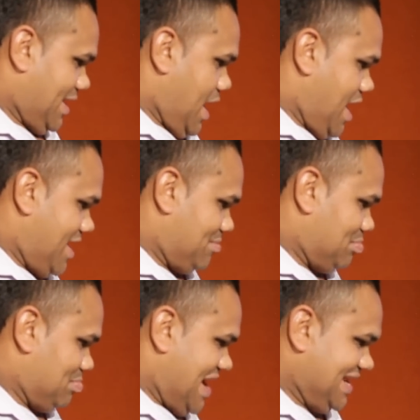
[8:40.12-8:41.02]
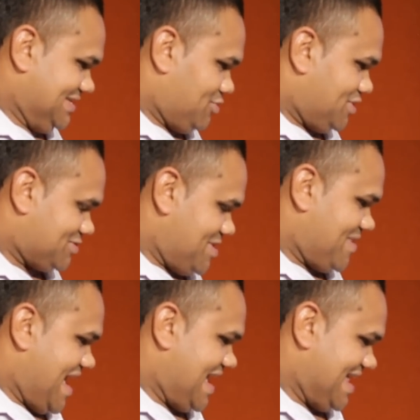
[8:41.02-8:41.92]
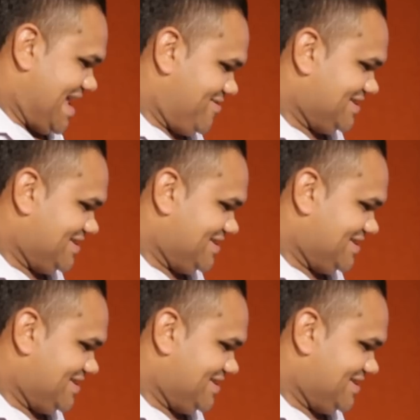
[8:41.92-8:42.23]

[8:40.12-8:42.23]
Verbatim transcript: uh, bunnies ice cream cake, you know,